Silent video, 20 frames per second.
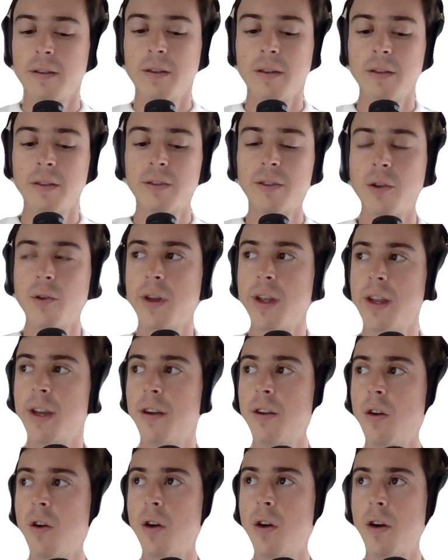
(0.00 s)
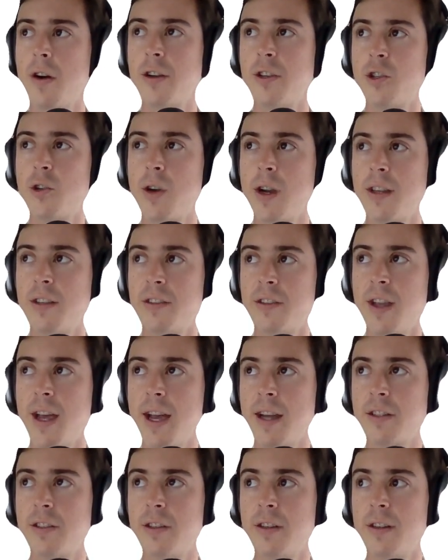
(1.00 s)
So in our
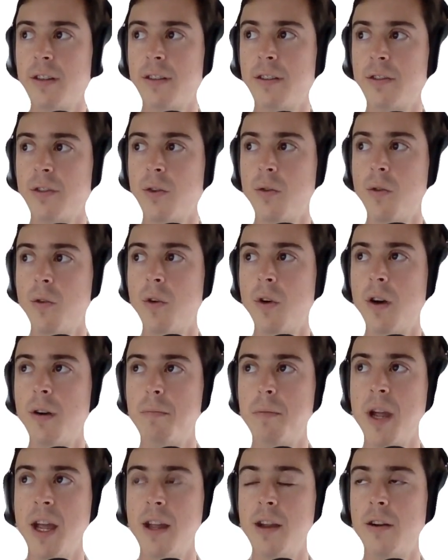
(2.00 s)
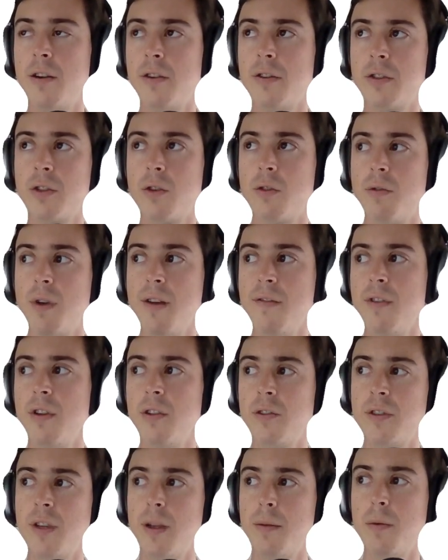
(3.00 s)
transactions or payers or
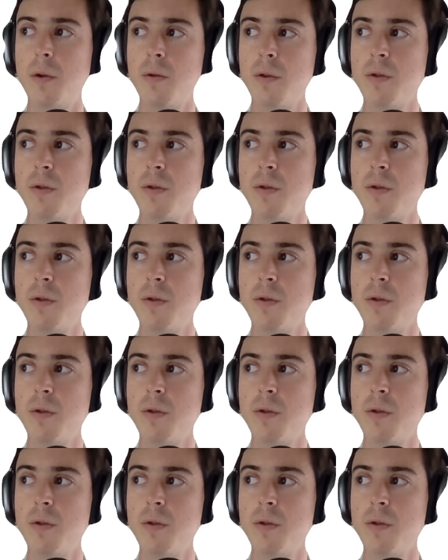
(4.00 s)
revenue table,